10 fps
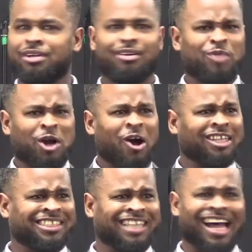When God
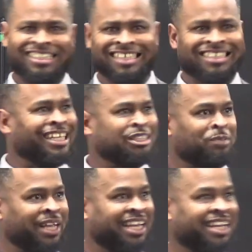stands, that's next
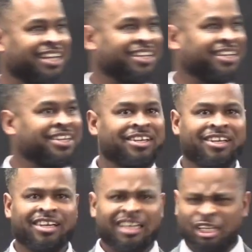week.
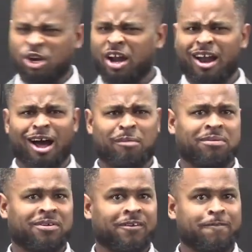Got up.
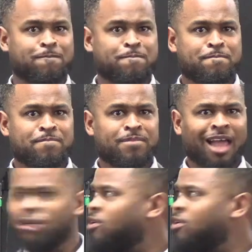And all the